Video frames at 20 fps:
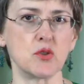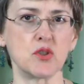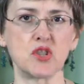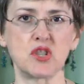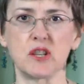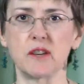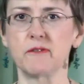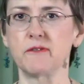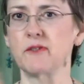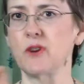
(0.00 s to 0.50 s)

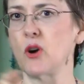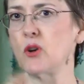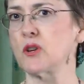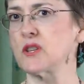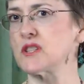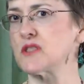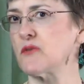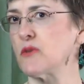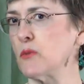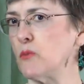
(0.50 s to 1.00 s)
shift
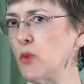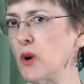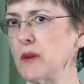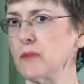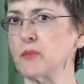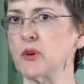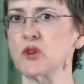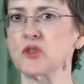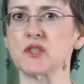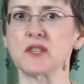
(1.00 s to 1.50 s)
focus from one
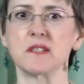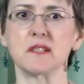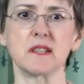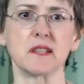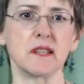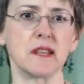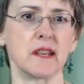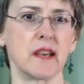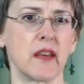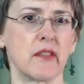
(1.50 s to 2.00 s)
person to
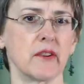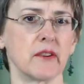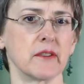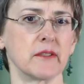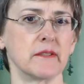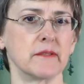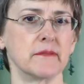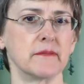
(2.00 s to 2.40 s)
the other.